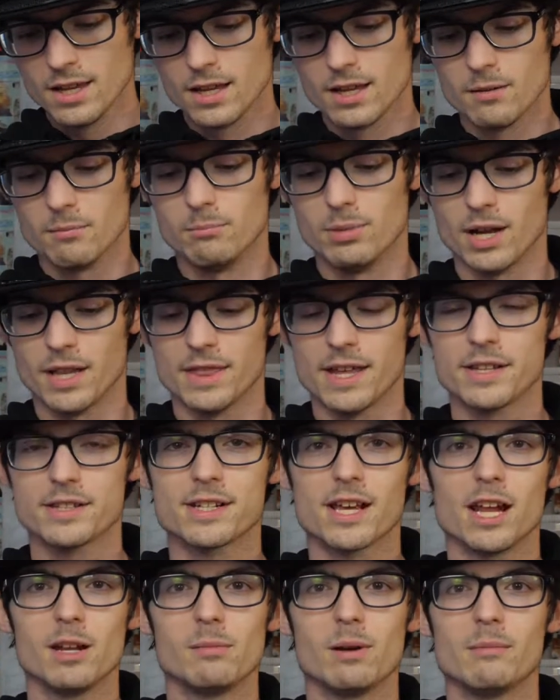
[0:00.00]
But that's kind
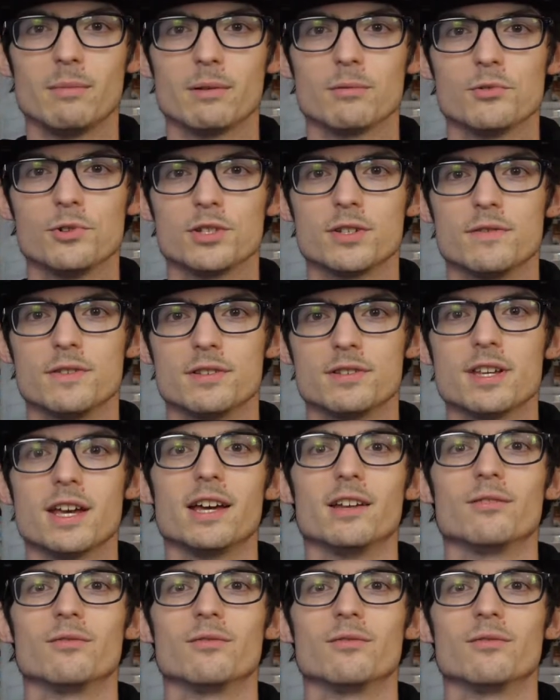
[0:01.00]
of my memories of the set.